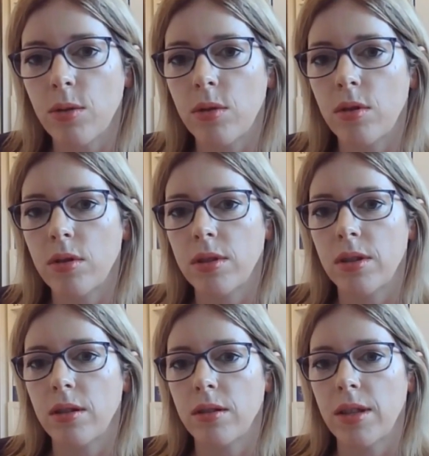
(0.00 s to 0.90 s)
or
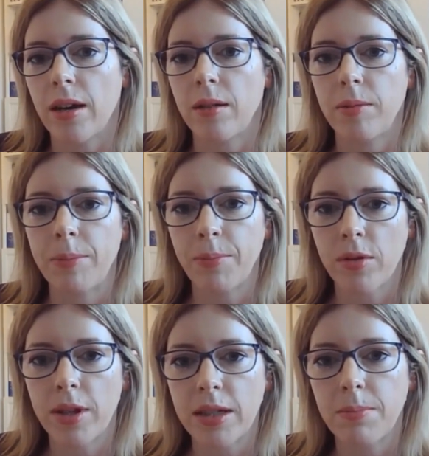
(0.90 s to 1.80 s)
that their
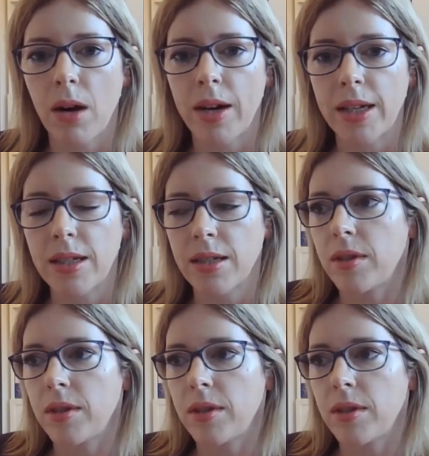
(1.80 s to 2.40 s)
employers might